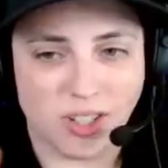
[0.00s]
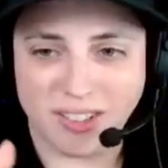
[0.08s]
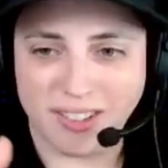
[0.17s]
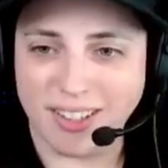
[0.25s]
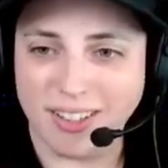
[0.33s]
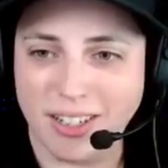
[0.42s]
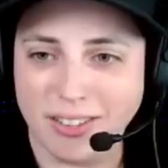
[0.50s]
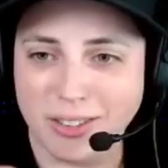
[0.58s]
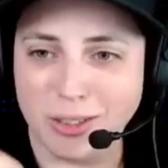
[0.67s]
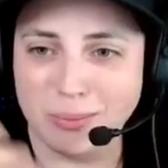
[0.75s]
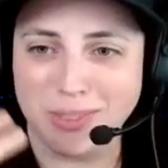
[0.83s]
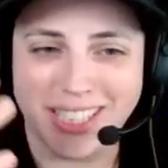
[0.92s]
can
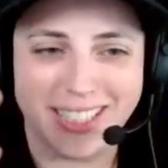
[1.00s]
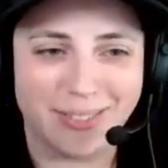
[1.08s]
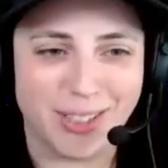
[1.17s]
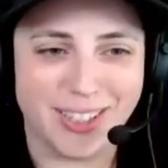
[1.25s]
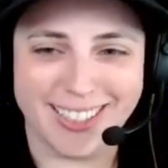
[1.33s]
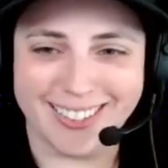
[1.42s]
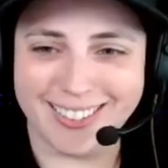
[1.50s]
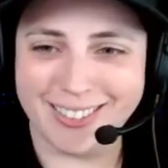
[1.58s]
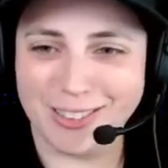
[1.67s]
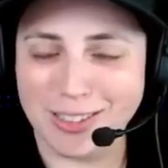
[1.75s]
assume that everything's